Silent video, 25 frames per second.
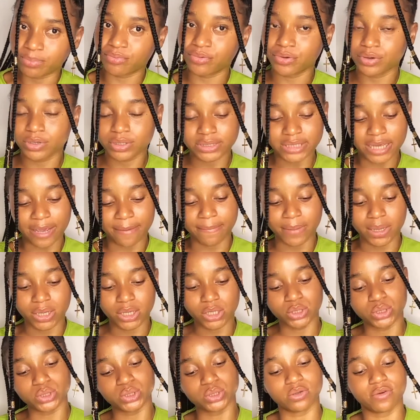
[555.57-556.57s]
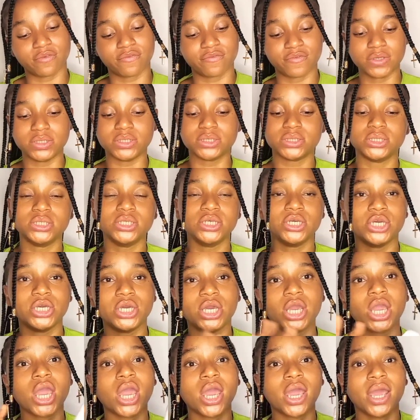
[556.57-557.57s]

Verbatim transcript: product i make use of is the